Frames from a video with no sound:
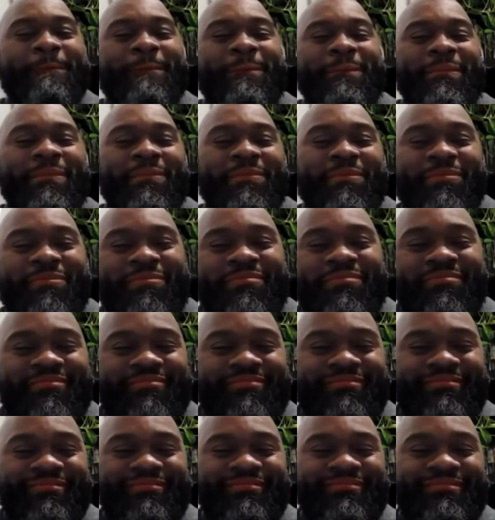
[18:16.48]

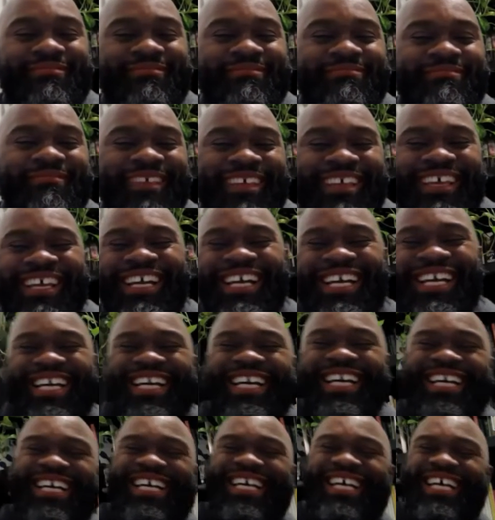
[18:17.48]

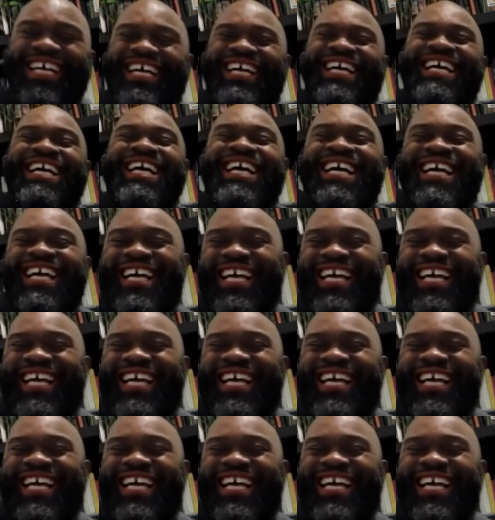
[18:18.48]
(not speaking)